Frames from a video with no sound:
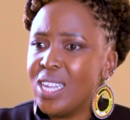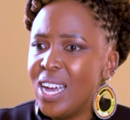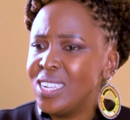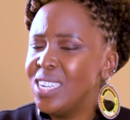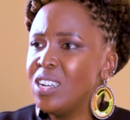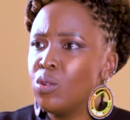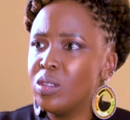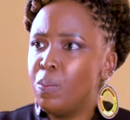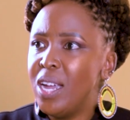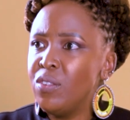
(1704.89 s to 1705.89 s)
It was
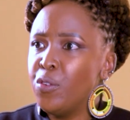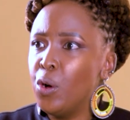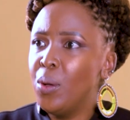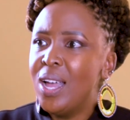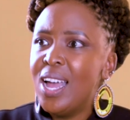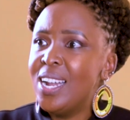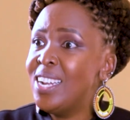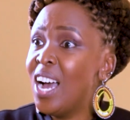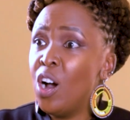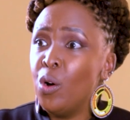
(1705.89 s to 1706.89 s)
hectic, it was painful,
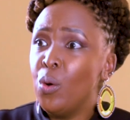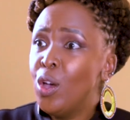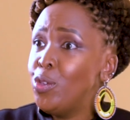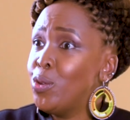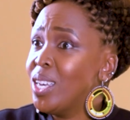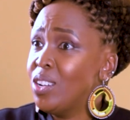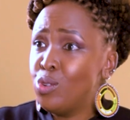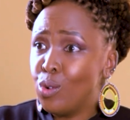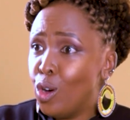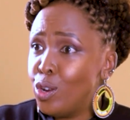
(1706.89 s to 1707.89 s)
and now you
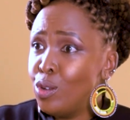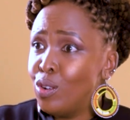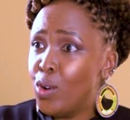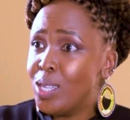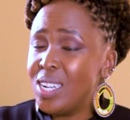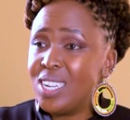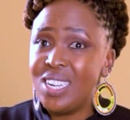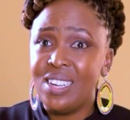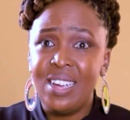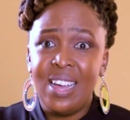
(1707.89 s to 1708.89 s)
get to go to
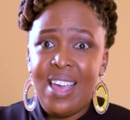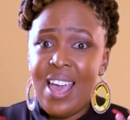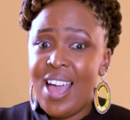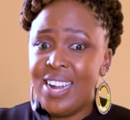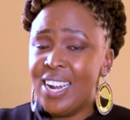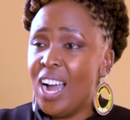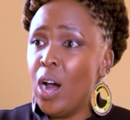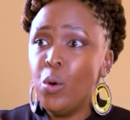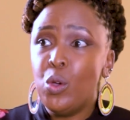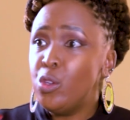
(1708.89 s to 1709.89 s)
university,
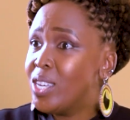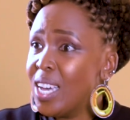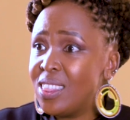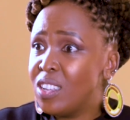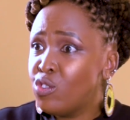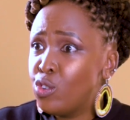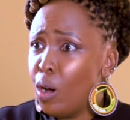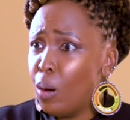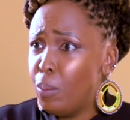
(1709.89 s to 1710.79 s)
and now you get this